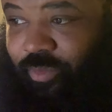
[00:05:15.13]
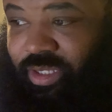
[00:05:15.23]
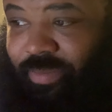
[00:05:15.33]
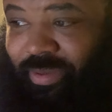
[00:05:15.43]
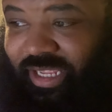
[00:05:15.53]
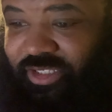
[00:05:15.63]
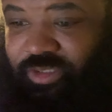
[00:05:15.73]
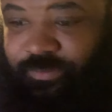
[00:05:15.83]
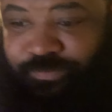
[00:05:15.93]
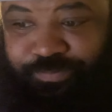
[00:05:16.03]
with the
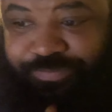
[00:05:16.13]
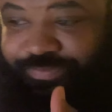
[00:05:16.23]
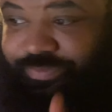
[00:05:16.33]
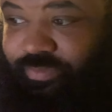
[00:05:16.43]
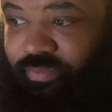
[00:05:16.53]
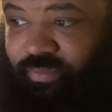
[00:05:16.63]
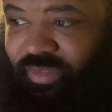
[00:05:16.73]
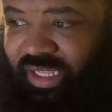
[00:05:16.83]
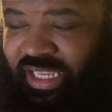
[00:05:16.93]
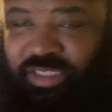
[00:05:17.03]
blitz.
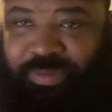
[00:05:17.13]
His